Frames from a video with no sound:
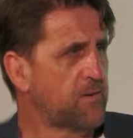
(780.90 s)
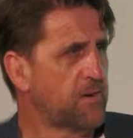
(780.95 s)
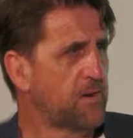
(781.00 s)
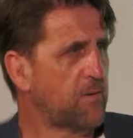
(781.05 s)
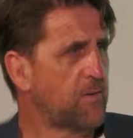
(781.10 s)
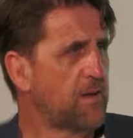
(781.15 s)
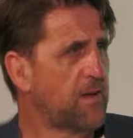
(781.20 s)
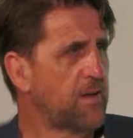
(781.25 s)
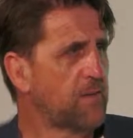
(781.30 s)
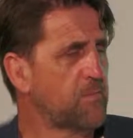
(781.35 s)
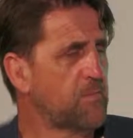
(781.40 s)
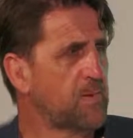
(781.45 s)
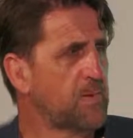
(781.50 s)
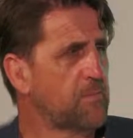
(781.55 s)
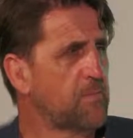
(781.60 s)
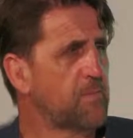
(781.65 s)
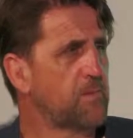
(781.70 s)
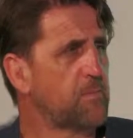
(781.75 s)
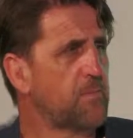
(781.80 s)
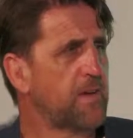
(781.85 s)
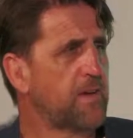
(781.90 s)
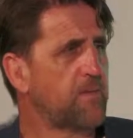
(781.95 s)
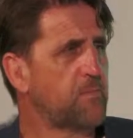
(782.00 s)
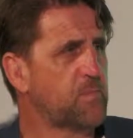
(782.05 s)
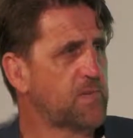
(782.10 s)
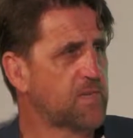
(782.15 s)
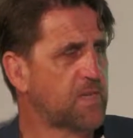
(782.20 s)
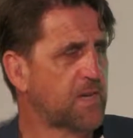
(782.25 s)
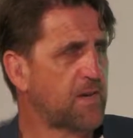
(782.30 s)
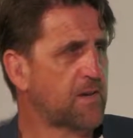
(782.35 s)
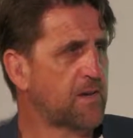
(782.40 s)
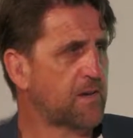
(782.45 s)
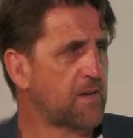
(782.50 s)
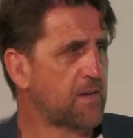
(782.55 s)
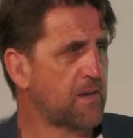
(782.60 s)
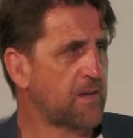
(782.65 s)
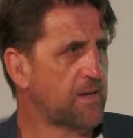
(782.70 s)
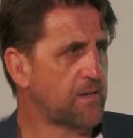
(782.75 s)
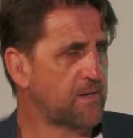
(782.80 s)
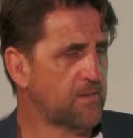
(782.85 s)
around people that may have
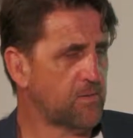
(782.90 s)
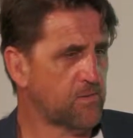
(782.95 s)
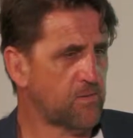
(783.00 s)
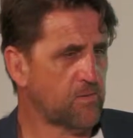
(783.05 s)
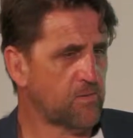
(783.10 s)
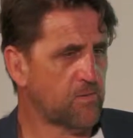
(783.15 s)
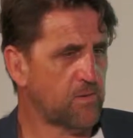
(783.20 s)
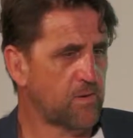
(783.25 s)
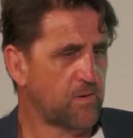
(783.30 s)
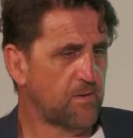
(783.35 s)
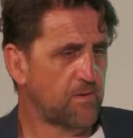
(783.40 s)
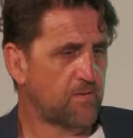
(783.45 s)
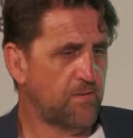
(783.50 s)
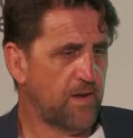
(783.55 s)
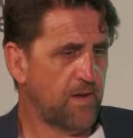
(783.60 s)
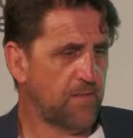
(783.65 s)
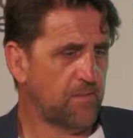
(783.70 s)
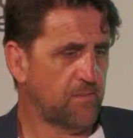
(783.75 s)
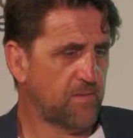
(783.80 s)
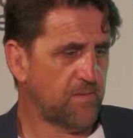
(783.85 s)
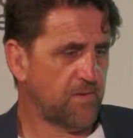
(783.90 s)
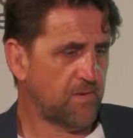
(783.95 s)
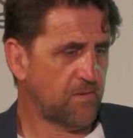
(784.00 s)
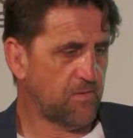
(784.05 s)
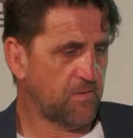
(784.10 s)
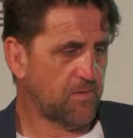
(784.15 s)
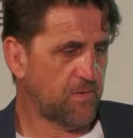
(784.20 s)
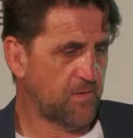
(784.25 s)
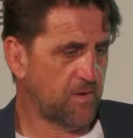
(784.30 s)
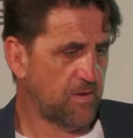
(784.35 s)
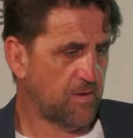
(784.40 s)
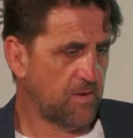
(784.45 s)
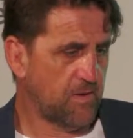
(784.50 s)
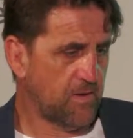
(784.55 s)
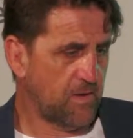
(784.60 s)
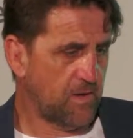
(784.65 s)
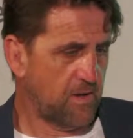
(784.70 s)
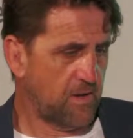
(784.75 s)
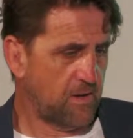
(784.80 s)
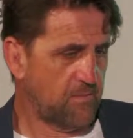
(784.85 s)
miscalculated or found themselves
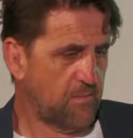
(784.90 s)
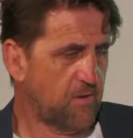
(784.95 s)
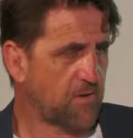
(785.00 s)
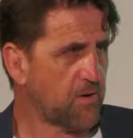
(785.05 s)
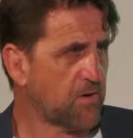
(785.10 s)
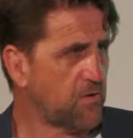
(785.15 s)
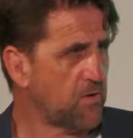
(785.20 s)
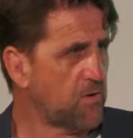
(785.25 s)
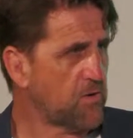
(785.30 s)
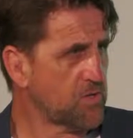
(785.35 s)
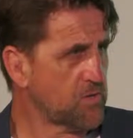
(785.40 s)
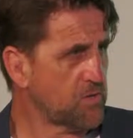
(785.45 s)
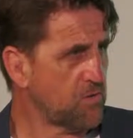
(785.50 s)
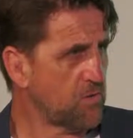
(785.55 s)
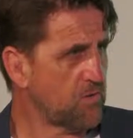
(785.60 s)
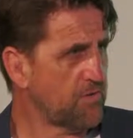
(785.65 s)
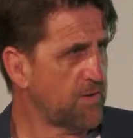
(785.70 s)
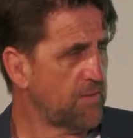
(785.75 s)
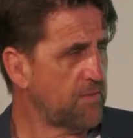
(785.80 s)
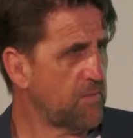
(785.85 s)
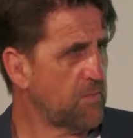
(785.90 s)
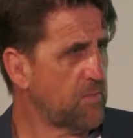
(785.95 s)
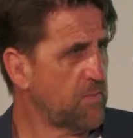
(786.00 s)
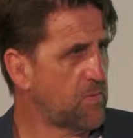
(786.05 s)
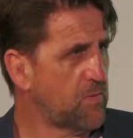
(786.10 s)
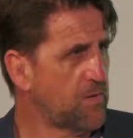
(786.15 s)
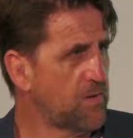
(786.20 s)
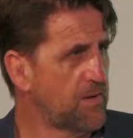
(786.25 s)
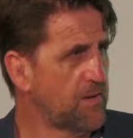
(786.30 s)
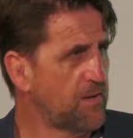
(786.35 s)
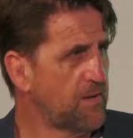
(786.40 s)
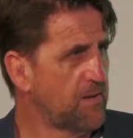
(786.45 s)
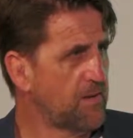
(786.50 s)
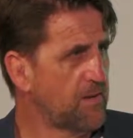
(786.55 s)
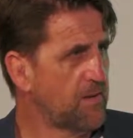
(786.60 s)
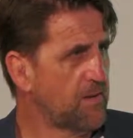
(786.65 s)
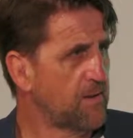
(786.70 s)
not across all of their reporting.